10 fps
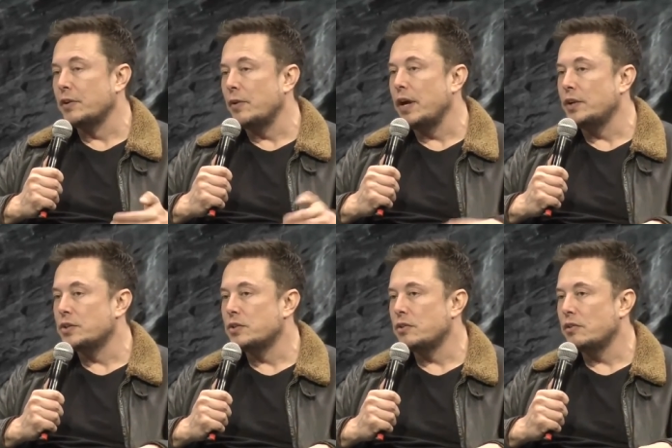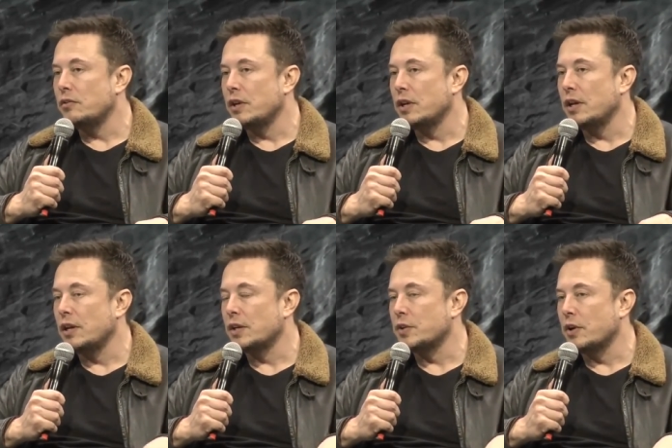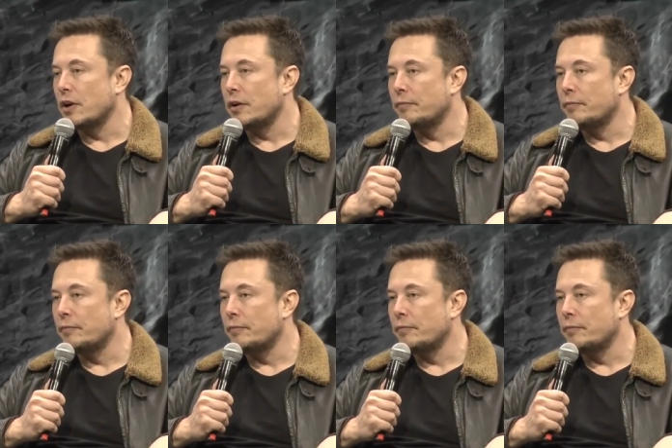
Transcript: range in, in an electric car.